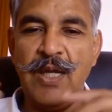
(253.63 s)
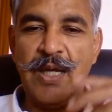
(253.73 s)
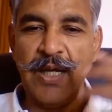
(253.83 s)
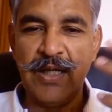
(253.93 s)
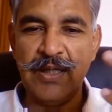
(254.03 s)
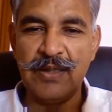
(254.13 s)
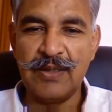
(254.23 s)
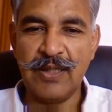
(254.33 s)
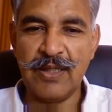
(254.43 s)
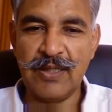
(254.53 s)
And
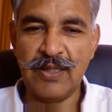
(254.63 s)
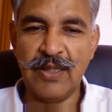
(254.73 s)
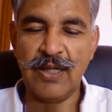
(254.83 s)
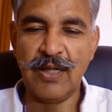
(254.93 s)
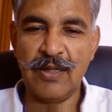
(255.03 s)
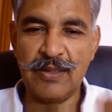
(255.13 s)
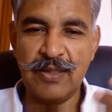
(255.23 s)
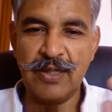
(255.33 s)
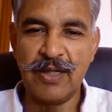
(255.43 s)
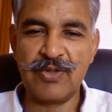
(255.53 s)
their
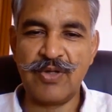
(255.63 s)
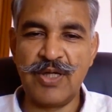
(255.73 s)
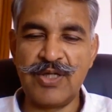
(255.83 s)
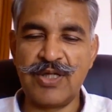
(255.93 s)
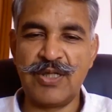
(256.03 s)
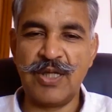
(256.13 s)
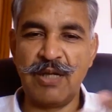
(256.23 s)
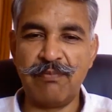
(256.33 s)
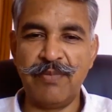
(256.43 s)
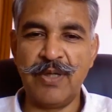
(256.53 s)
education,
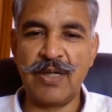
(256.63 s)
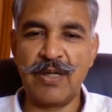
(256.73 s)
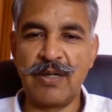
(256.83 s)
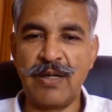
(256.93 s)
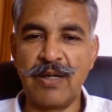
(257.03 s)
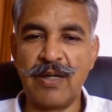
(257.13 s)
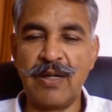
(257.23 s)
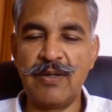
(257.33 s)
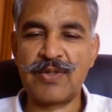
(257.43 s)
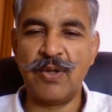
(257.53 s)
their
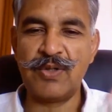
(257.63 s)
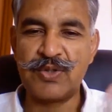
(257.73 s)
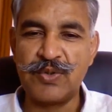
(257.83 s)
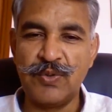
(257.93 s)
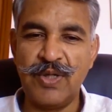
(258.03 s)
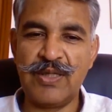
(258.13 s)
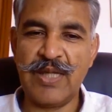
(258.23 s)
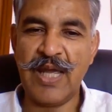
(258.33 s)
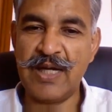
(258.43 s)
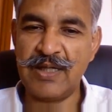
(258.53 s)
upbringing is also
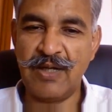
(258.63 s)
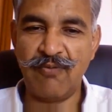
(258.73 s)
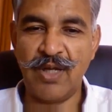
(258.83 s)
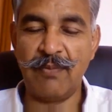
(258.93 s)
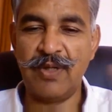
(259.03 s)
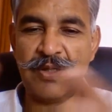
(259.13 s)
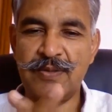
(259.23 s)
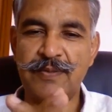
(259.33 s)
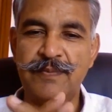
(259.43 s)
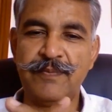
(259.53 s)
in that
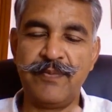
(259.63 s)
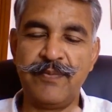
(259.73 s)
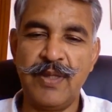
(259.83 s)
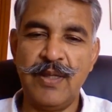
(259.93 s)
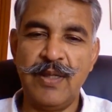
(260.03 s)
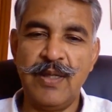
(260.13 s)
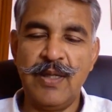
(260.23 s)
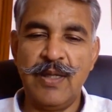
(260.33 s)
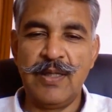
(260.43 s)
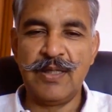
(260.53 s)
environment.
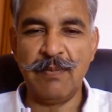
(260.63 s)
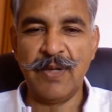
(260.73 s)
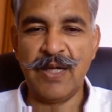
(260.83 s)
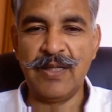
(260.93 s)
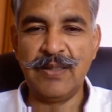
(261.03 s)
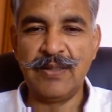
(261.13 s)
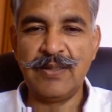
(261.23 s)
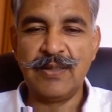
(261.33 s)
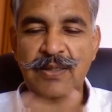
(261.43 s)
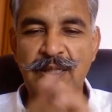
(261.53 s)
Thereby,
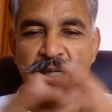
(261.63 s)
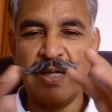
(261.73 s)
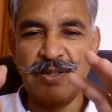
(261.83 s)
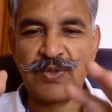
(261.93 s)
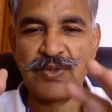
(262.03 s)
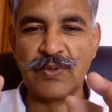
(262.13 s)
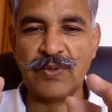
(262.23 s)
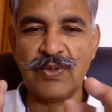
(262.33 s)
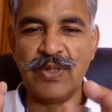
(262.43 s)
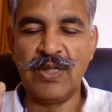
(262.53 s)
they are
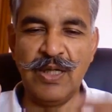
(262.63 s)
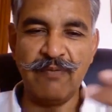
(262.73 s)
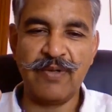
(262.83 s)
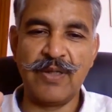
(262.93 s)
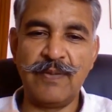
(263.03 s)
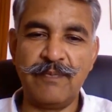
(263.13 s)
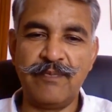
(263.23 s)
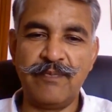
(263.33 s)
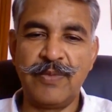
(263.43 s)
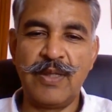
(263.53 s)
also in a way
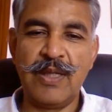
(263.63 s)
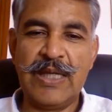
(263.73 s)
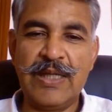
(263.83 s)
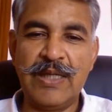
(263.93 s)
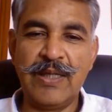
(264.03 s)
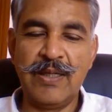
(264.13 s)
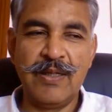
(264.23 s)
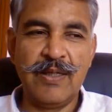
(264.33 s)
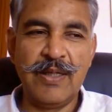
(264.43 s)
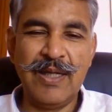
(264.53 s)

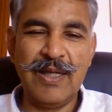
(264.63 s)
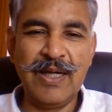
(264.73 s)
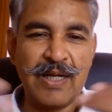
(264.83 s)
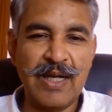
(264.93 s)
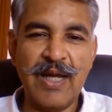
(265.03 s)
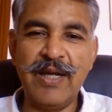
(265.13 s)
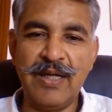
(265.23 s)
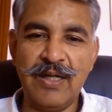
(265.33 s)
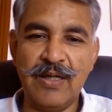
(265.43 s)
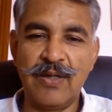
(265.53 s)

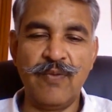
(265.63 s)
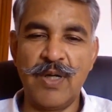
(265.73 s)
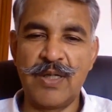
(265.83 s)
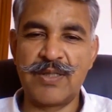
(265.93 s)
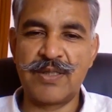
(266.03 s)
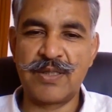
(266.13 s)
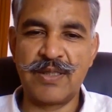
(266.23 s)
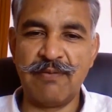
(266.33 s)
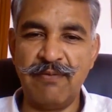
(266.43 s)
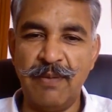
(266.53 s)
inclined towards
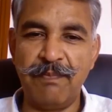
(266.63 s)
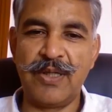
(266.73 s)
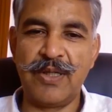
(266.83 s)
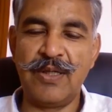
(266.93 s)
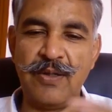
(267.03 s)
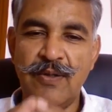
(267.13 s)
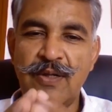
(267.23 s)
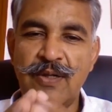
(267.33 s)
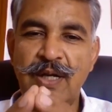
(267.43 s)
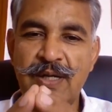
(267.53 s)
developing
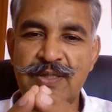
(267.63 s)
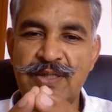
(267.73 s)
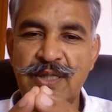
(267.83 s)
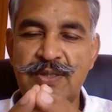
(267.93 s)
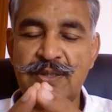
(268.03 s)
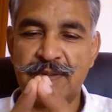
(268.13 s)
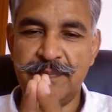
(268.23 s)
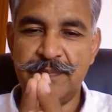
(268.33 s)
organized sector.